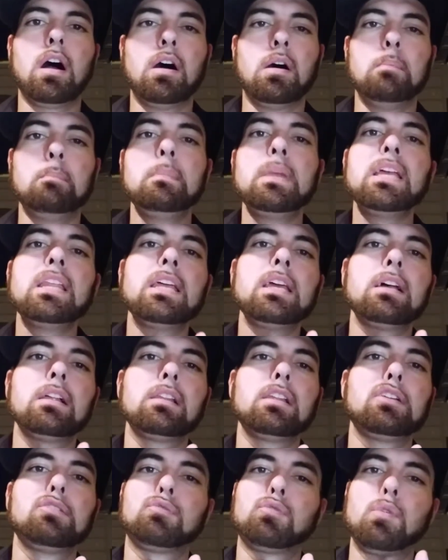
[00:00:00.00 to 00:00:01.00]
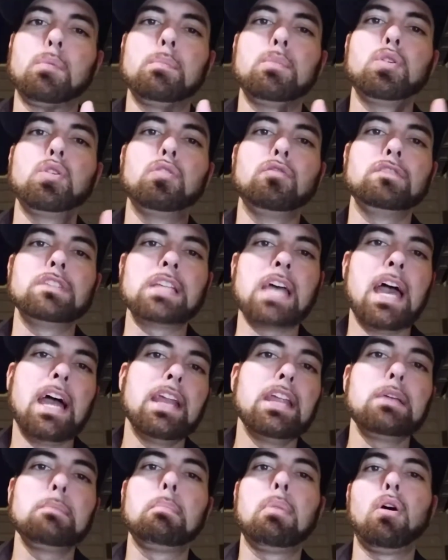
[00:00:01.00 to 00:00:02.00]
immediately removes
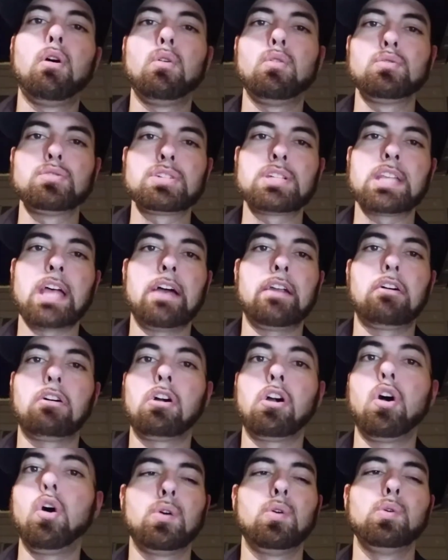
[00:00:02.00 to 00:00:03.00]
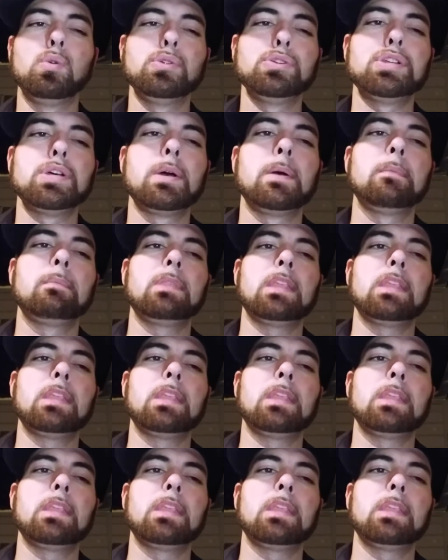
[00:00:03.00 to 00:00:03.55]
any polls that are old,